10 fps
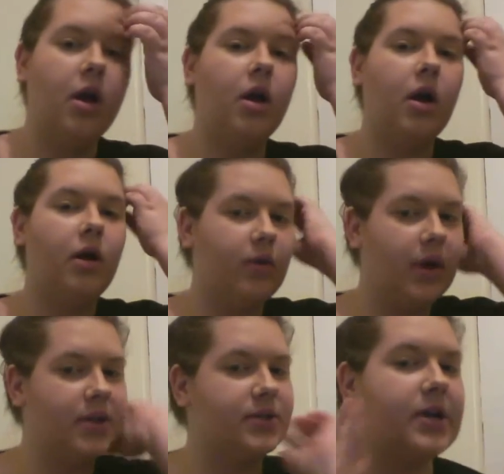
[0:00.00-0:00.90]

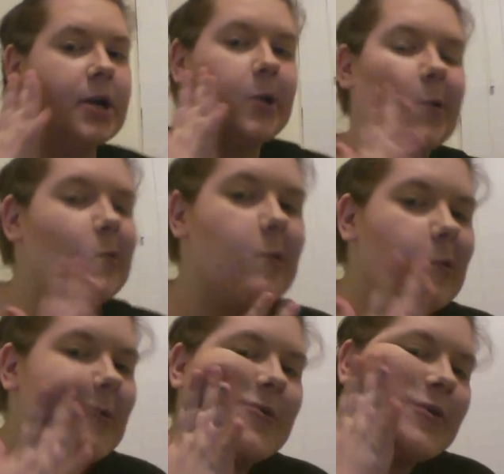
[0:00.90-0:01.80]
Alright, so kind of just do a little
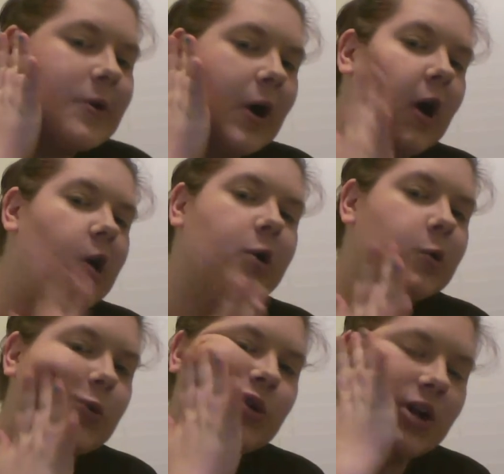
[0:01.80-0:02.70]
bit of the
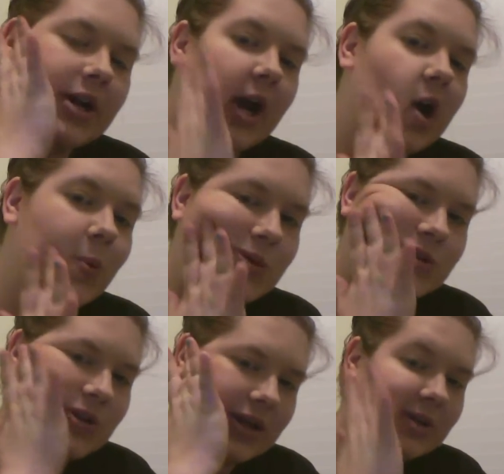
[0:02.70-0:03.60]
contouring. I always do
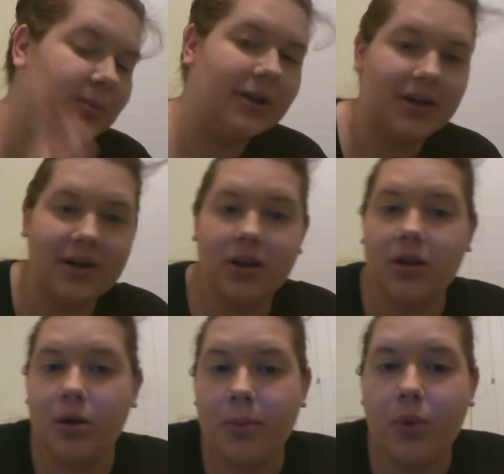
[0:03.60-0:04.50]
like to blend it in a
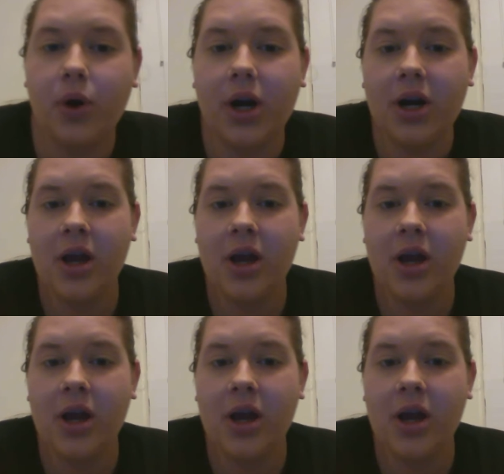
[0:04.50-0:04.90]
little more.